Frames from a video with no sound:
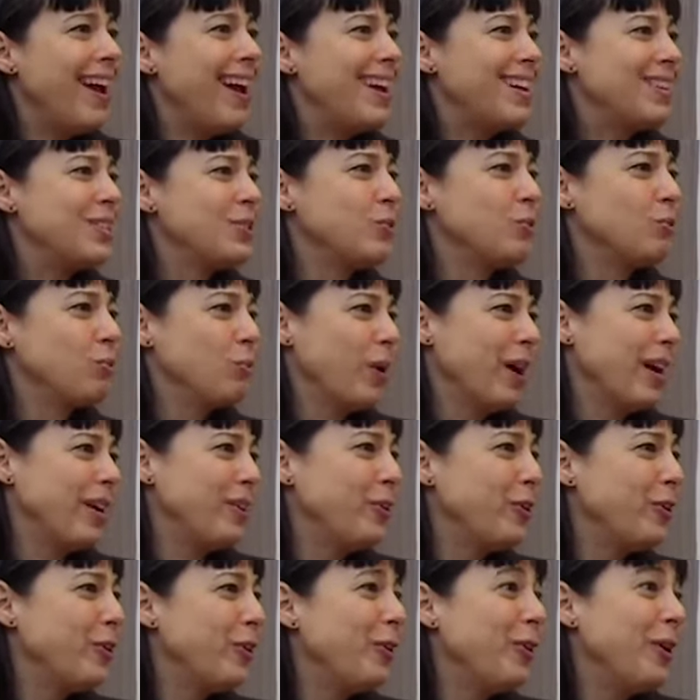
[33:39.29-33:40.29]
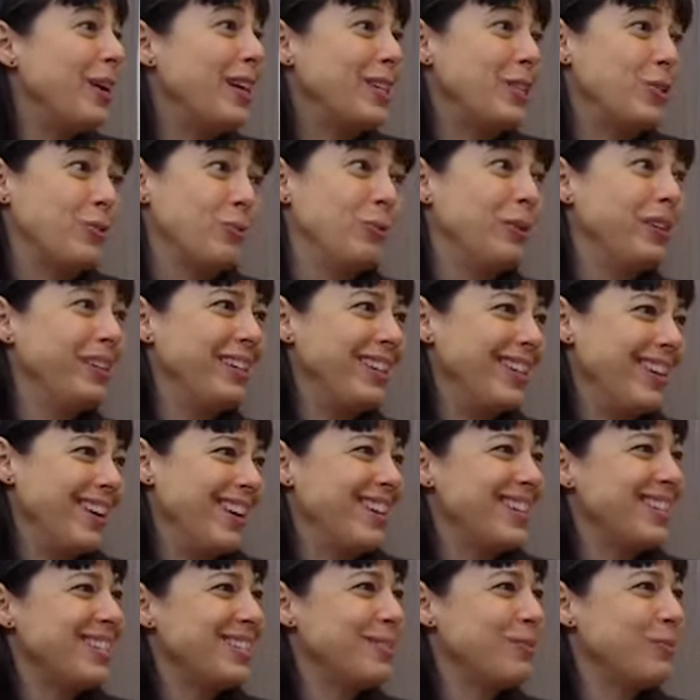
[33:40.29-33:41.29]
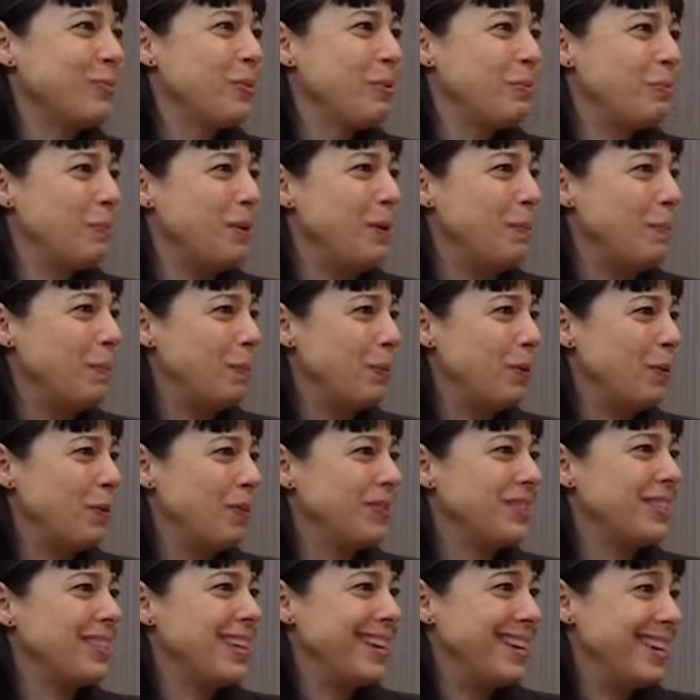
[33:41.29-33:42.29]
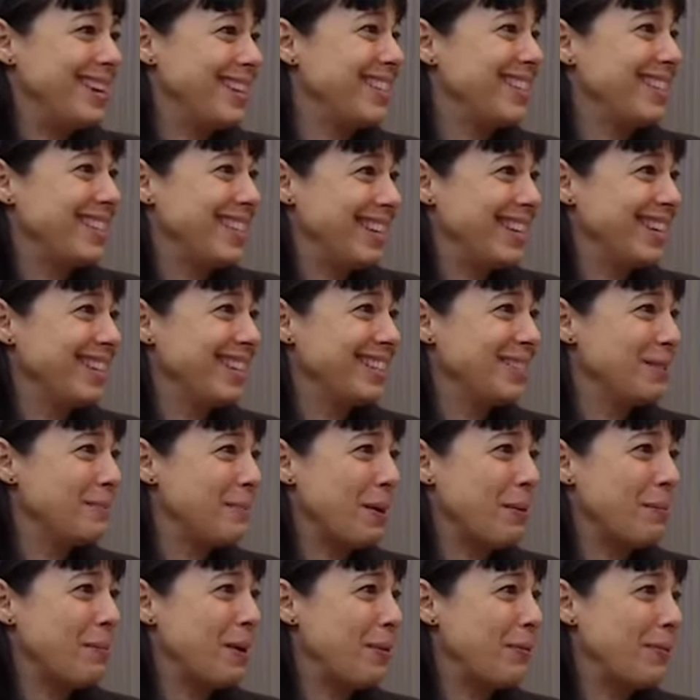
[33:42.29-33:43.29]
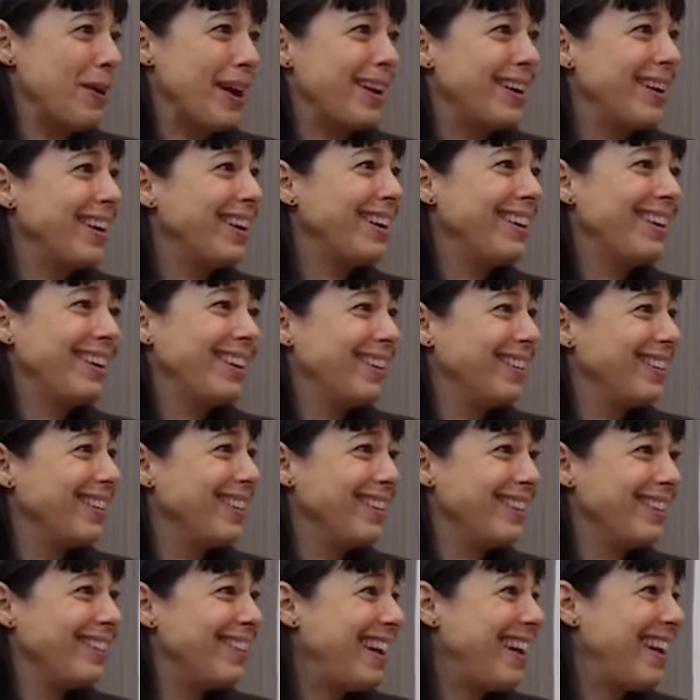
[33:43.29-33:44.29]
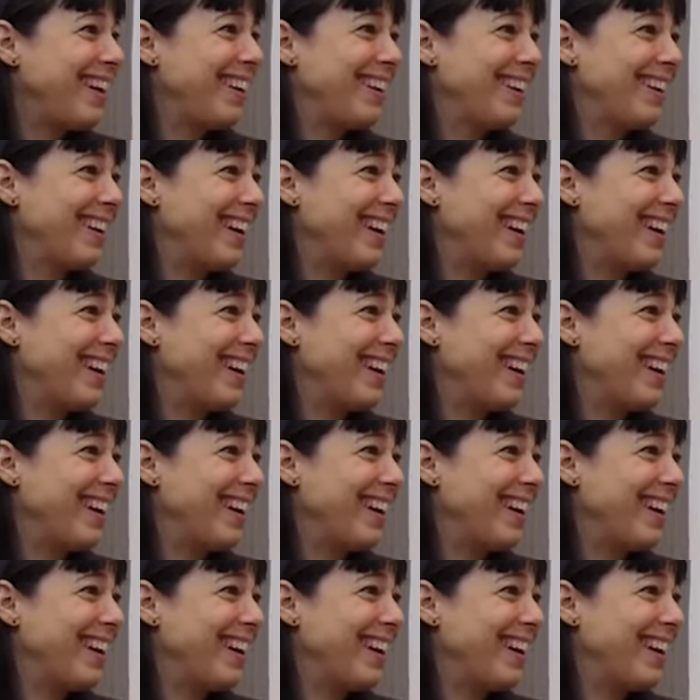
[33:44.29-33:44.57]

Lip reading: As a writer, it's really nice when people say nice things about my writing on the internet.